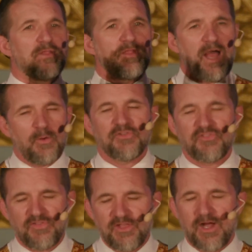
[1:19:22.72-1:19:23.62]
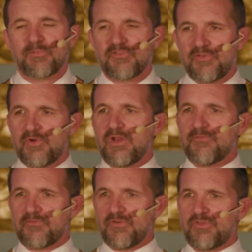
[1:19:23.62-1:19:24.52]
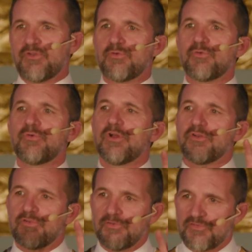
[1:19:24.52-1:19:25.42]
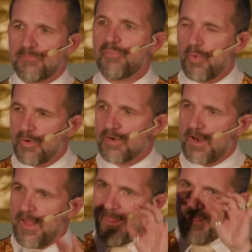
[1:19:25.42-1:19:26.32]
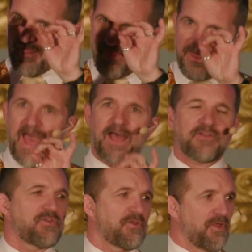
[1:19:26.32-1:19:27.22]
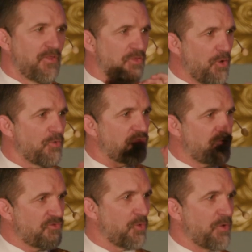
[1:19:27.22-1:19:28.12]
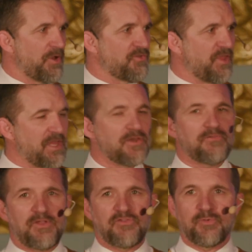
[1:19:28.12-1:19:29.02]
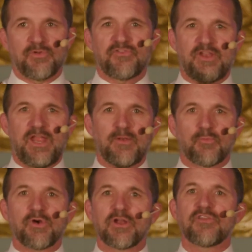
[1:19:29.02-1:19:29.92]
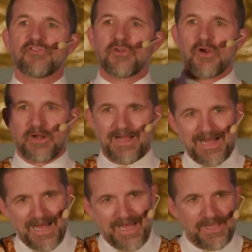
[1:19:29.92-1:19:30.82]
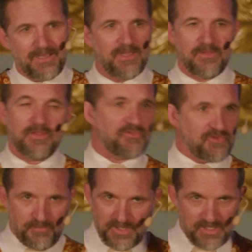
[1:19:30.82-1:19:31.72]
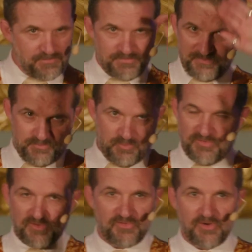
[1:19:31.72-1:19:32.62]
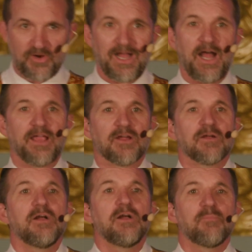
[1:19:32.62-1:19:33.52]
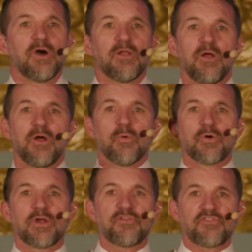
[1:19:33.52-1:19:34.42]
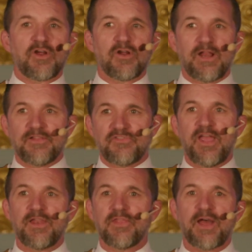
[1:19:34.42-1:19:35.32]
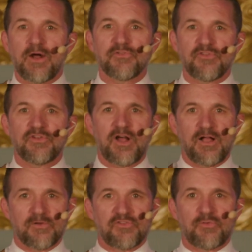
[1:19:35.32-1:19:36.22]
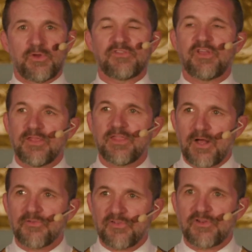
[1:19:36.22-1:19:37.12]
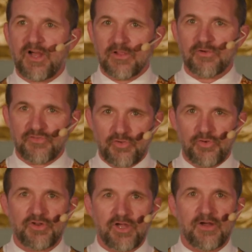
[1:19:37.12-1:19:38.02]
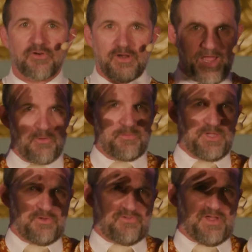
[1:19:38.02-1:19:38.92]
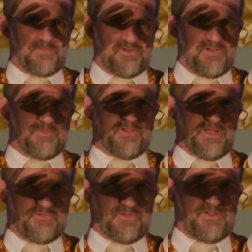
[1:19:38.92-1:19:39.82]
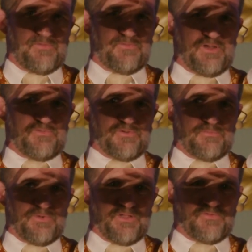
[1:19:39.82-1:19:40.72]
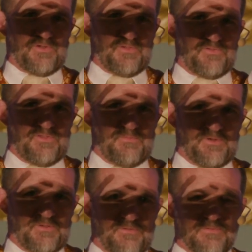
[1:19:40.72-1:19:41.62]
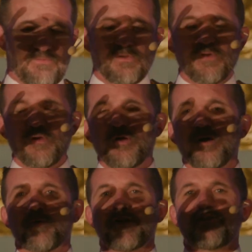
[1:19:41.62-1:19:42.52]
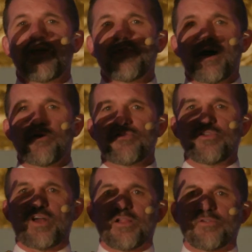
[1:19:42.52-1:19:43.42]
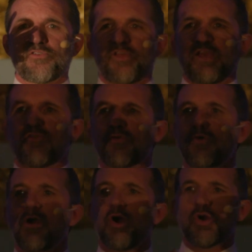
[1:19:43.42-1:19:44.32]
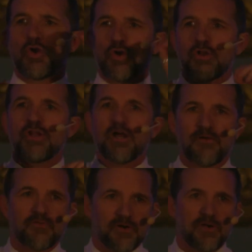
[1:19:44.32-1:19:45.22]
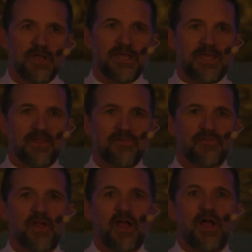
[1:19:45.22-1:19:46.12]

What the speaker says: is the opportunity for you to support that, those stories, individuals. And we're going to start high, unless somebody wants to start higher, but we're going to start at $10,000. And what $10,000 could cover, and now would be a good time to dim the lights again, if you guys don't mind, so I can see the back of the room. What $10,000, thank you, could cover is